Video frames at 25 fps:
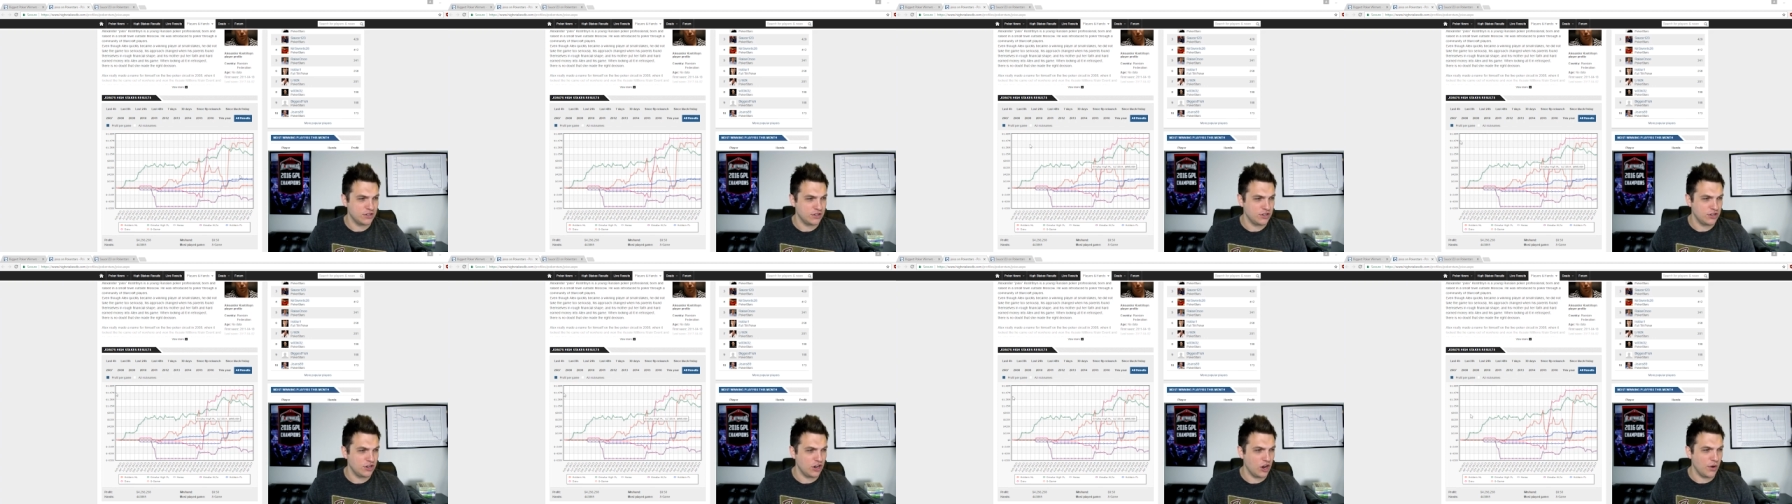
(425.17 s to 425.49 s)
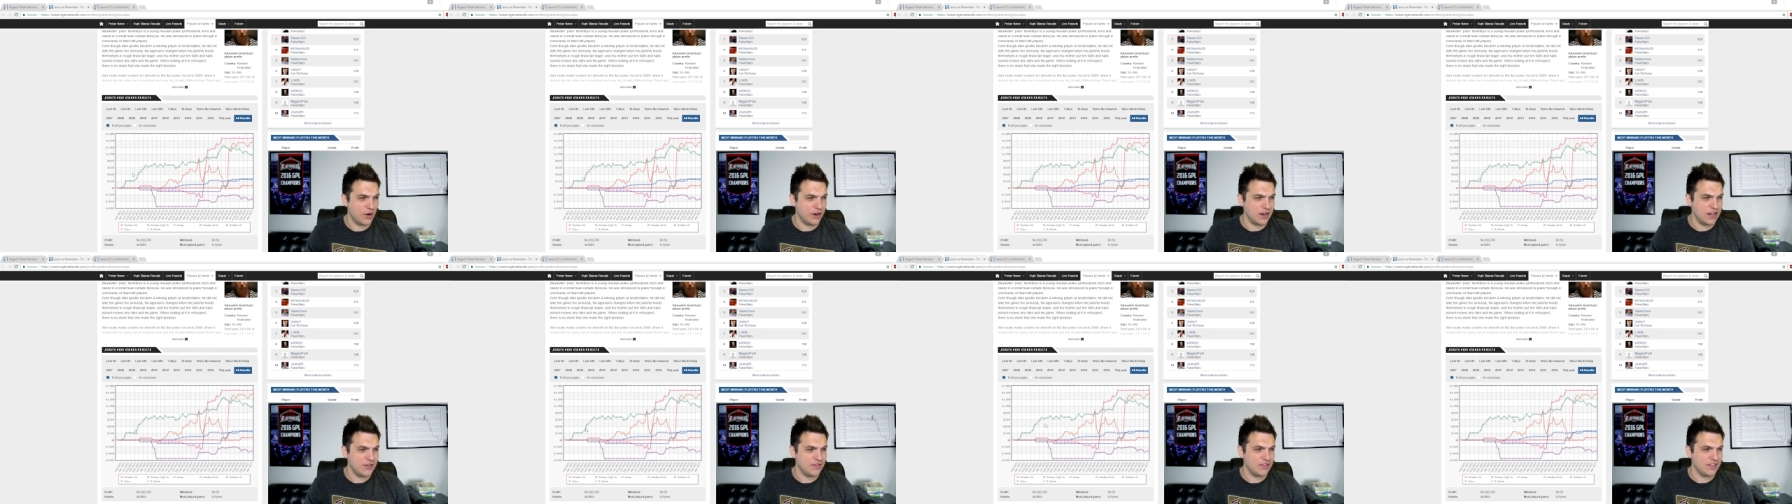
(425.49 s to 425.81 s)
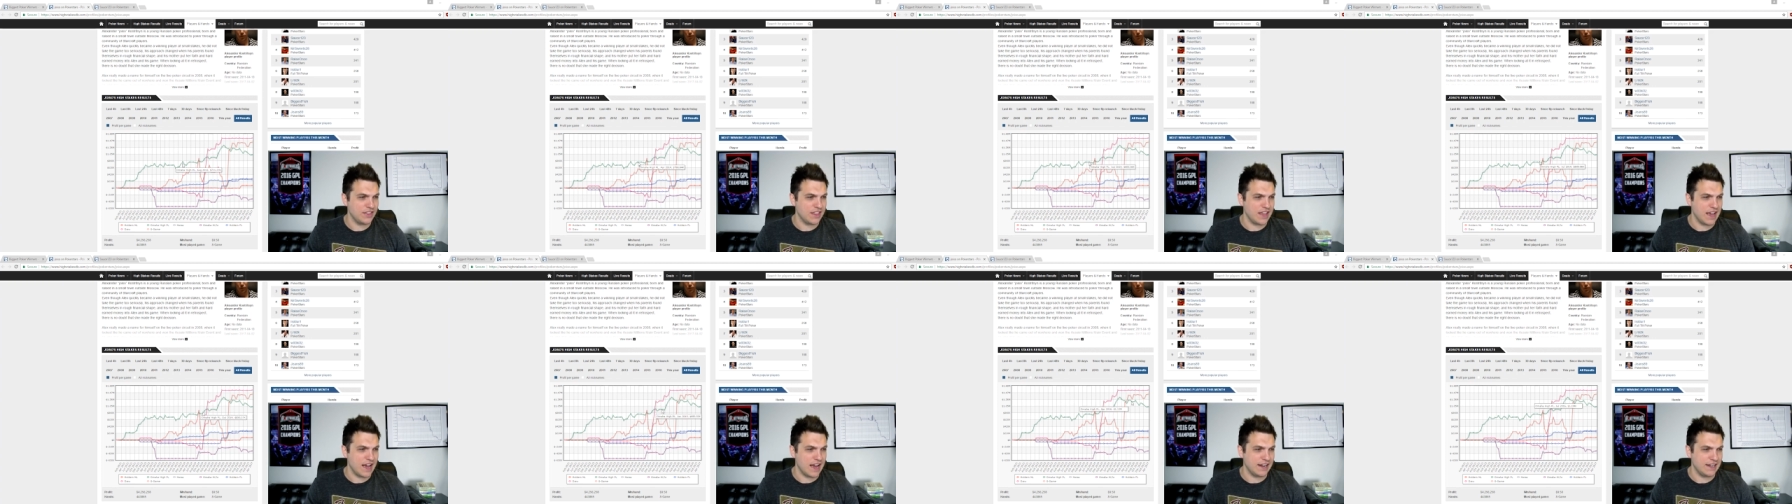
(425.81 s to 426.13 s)
you know, and
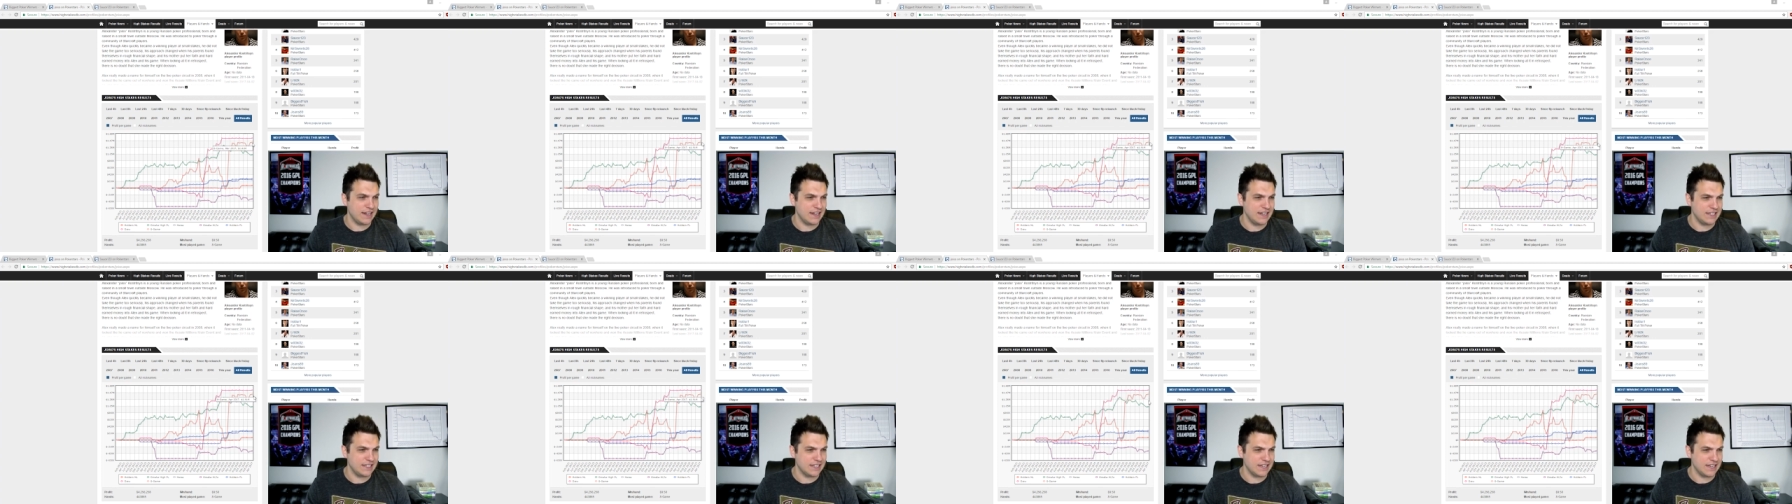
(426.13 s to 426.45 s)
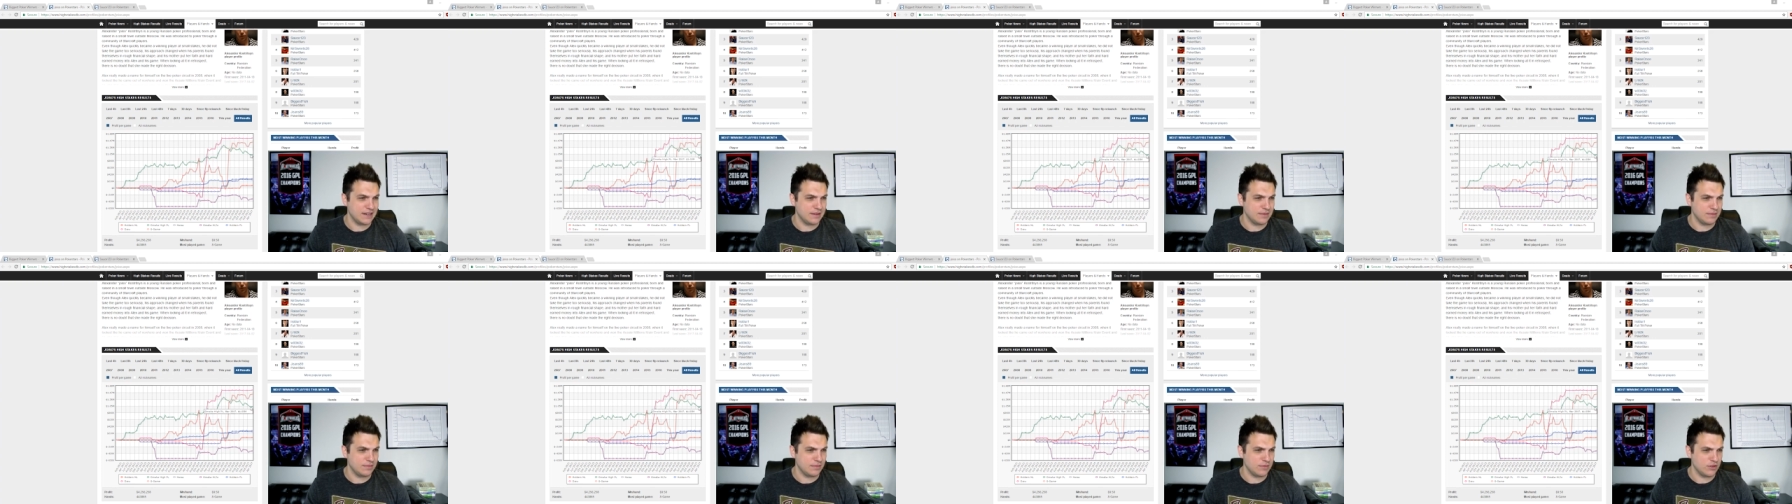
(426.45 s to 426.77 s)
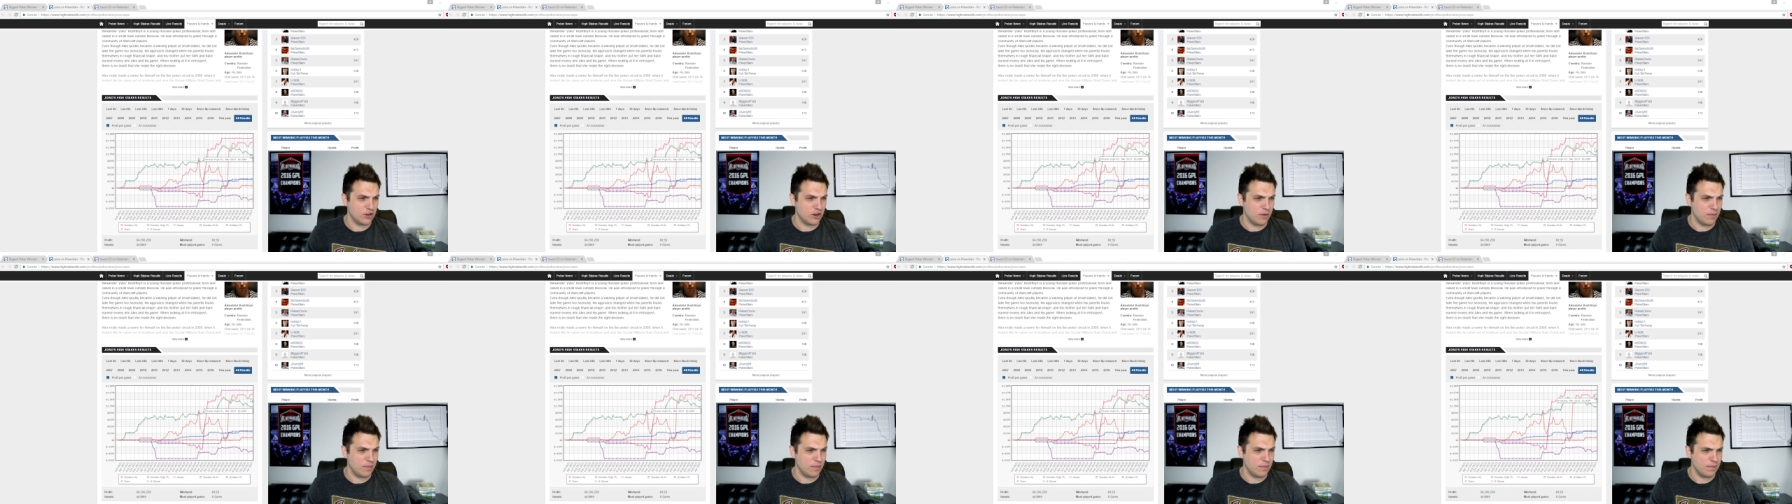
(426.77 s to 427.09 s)
even then he did,
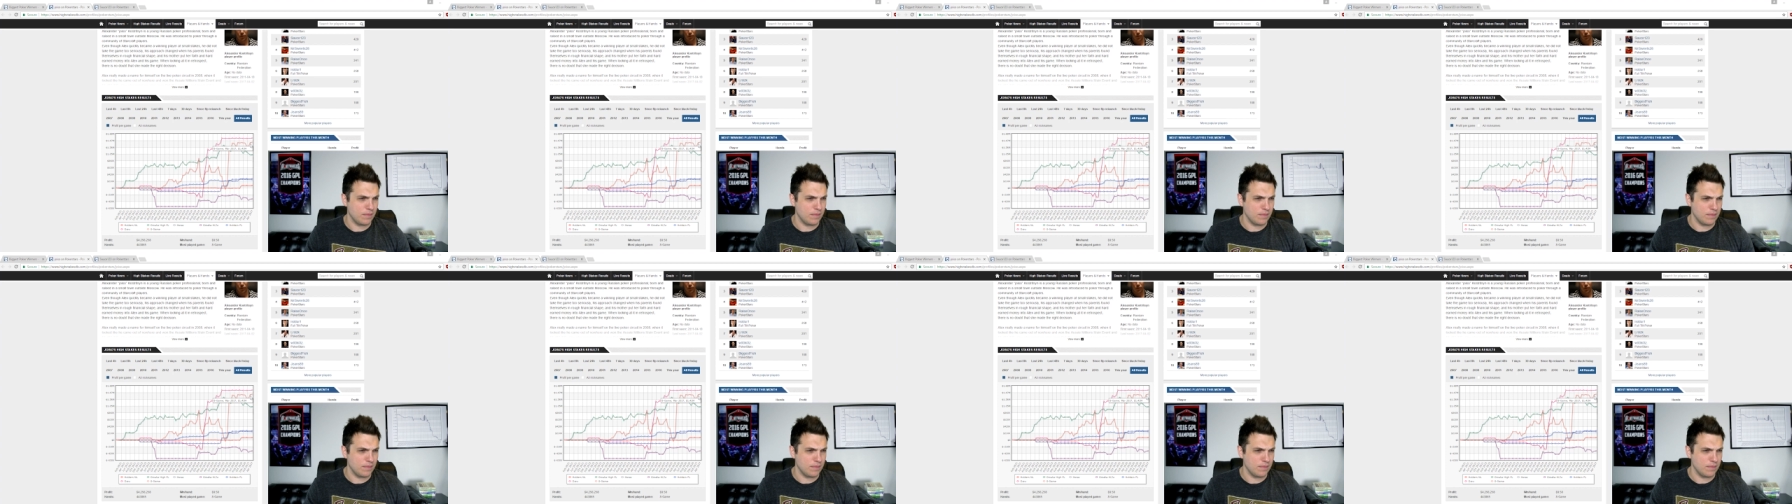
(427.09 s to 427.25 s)
you know,